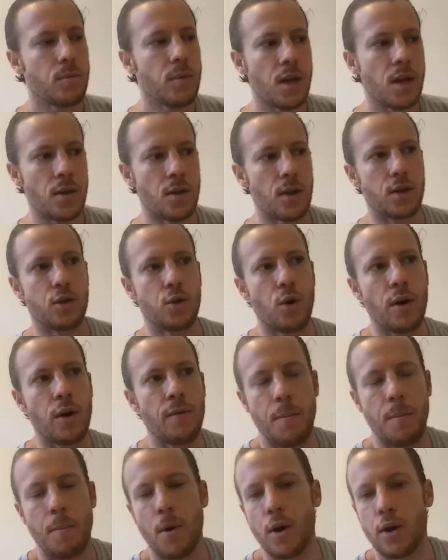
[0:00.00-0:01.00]
the sort of
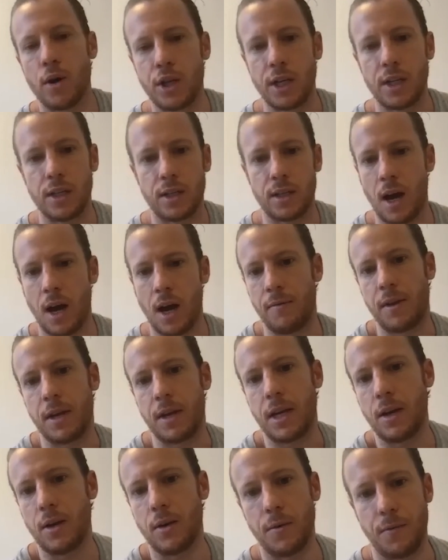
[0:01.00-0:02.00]
emergence of the
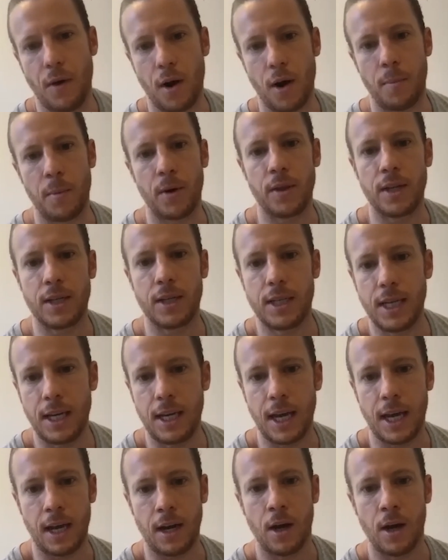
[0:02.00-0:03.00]
yield farmer and the
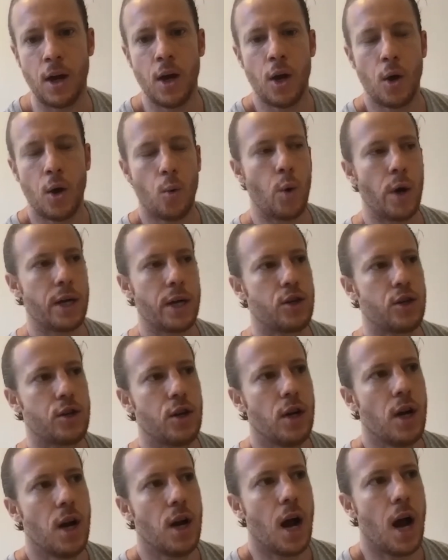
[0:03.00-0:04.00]
Deegan,
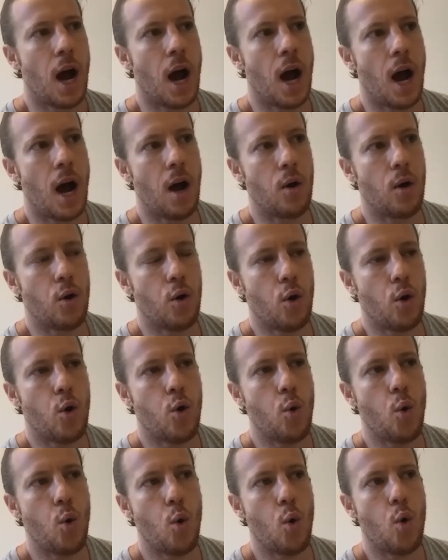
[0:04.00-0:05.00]
which
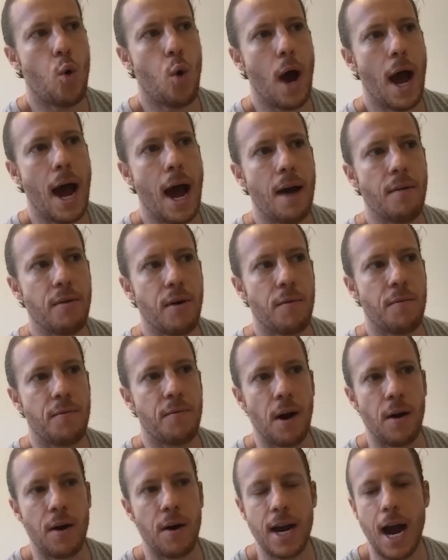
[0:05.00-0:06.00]
who have a
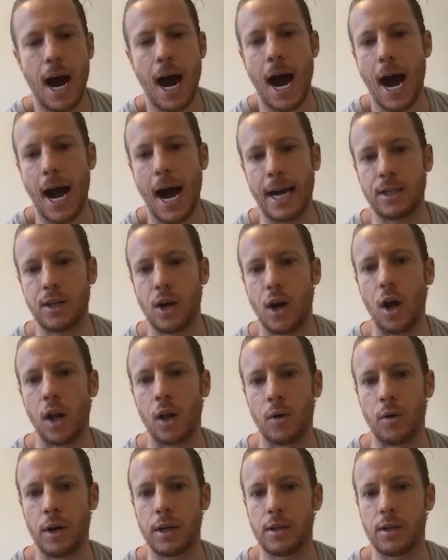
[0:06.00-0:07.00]
very high
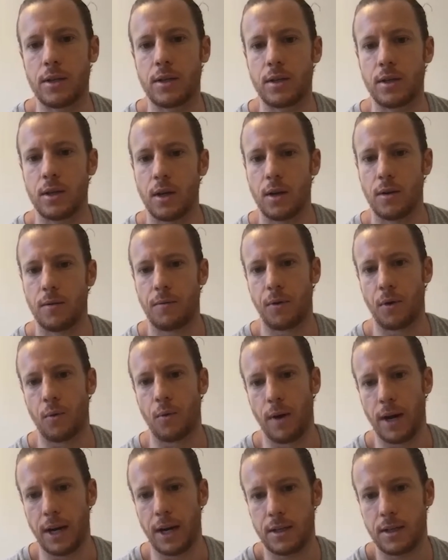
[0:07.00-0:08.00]
tolerance for
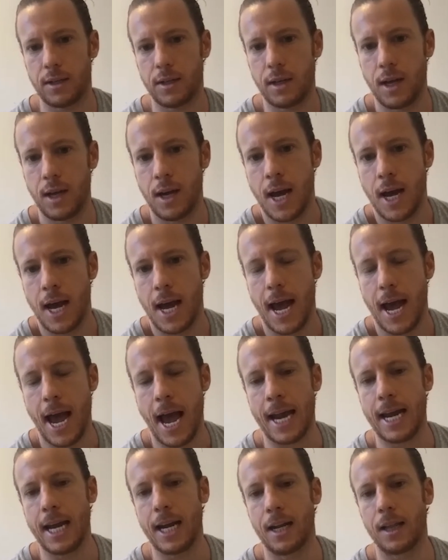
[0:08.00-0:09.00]
risk.
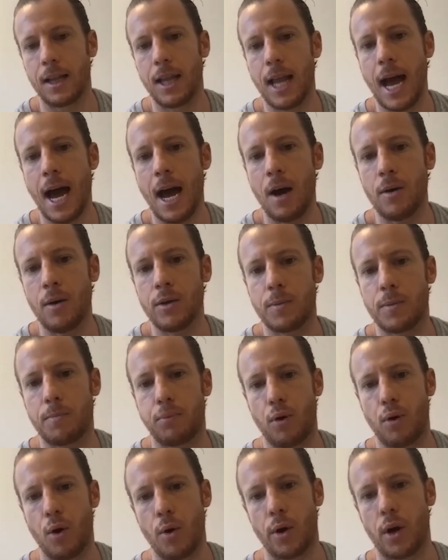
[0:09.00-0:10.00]
And it allows
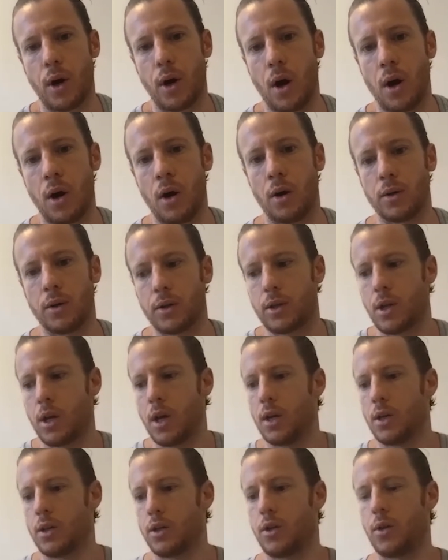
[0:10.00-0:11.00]
protocols
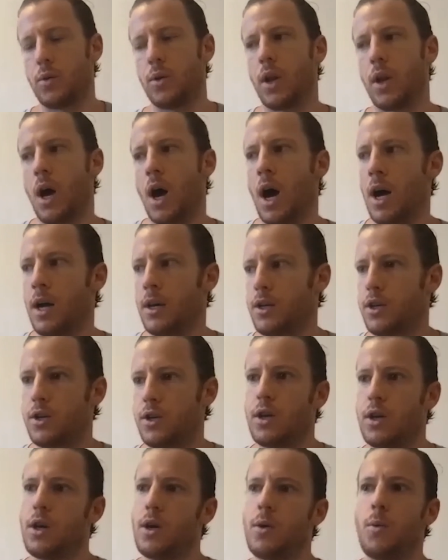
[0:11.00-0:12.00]
to
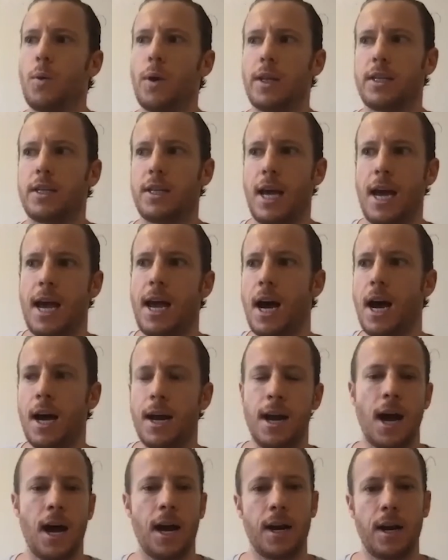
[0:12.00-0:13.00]
launch with, say,
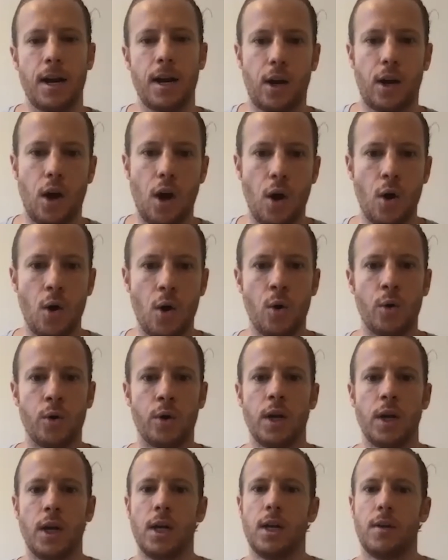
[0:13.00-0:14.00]
unaudited code
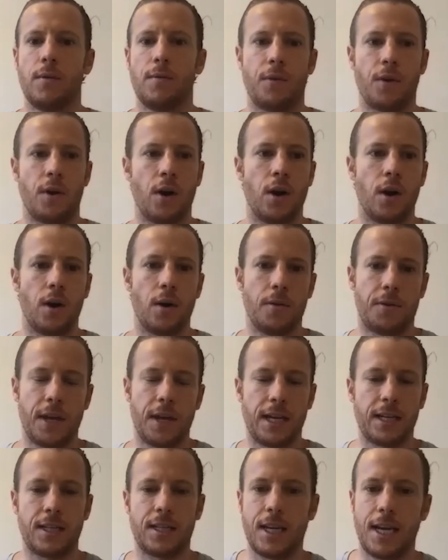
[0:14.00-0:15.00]
for
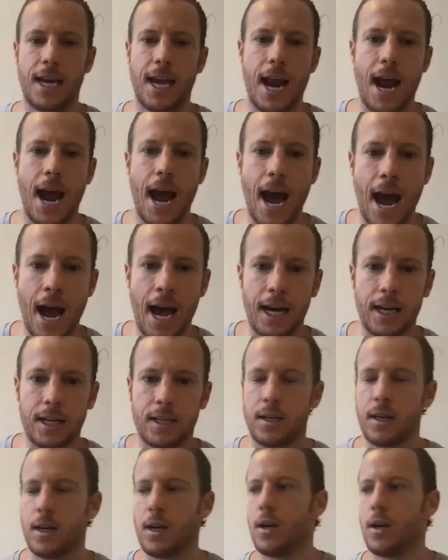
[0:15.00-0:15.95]
things to get hacked.